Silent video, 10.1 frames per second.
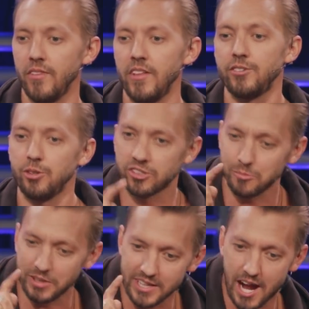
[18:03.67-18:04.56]
in this. You
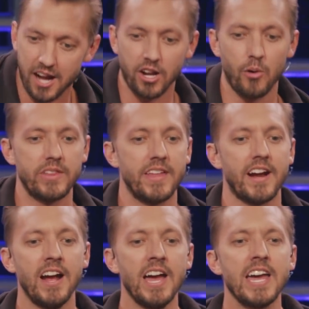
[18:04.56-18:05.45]
should be not going
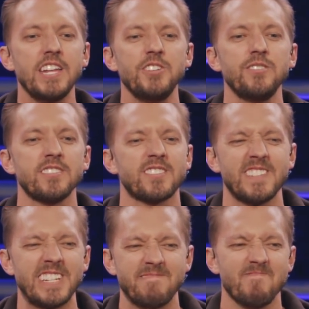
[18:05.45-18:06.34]
there. And you just
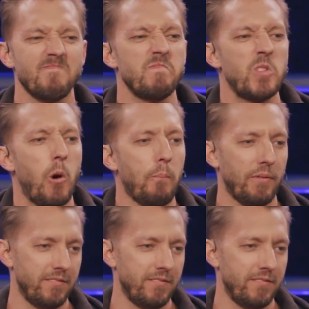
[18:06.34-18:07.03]
say, nope.